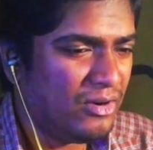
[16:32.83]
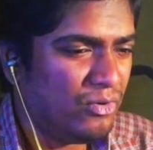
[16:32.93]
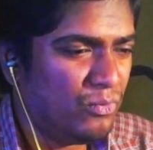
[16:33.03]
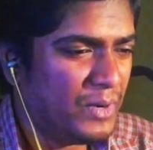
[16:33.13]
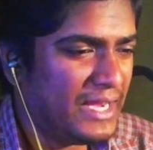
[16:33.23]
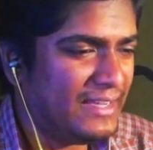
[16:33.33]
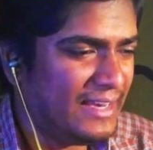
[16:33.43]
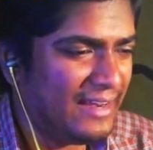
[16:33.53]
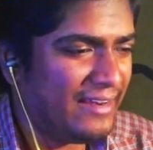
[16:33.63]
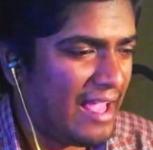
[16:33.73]
we
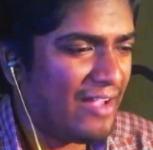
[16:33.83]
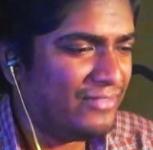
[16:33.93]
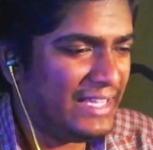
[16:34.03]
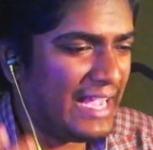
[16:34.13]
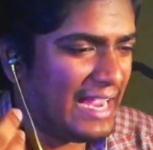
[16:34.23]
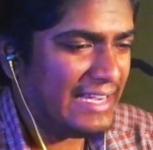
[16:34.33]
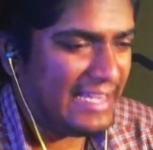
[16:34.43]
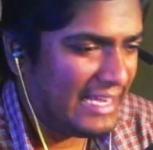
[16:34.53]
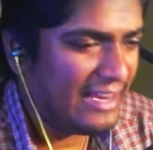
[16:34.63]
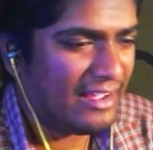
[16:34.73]
didn't have the
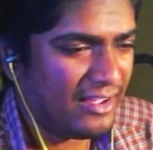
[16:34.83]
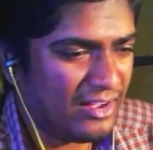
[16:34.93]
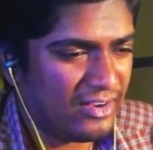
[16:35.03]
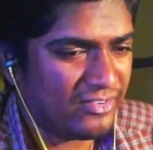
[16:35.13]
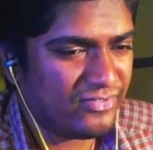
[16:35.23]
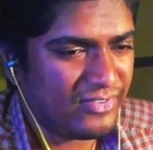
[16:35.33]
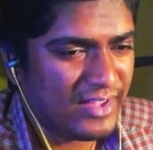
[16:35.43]
idea of,